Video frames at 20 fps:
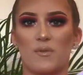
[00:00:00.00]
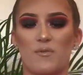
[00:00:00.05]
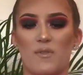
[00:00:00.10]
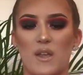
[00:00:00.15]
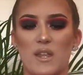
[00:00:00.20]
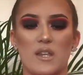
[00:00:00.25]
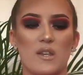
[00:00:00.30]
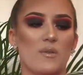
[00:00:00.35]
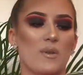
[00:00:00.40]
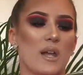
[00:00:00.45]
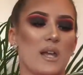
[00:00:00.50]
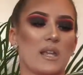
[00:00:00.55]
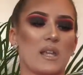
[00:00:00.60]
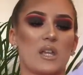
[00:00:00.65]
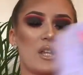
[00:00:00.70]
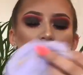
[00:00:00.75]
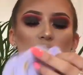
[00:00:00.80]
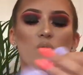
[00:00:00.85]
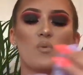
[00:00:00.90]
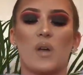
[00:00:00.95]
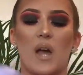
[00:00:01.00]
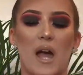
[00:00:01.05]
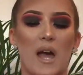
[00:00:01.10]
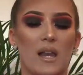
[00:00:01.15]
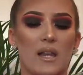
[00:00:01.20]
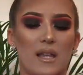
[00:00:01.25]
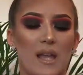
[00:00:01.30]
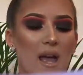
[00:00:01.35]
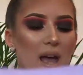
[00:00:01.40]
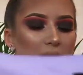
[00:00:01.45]
would fit you. Like, you
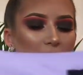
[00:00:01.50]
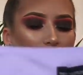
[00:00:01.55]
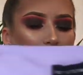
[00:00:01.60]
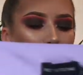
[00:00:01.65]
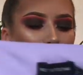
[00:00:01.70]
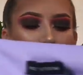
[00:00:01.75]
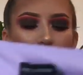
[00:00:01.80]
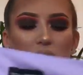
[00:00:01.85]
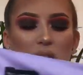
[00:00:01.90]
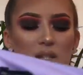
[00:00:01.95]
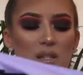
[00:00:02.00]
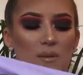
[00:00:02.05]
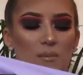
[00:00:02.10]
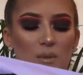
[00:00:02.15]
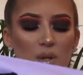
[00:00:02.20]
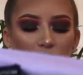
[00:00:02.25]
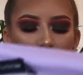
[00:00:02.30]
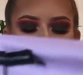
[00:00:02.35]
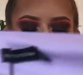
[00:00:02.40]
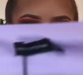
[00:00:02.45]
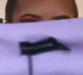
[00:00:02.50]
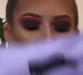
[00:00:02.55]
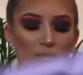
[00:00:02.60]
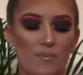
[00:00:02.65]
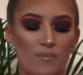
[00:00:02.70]
can't get a happy medium, because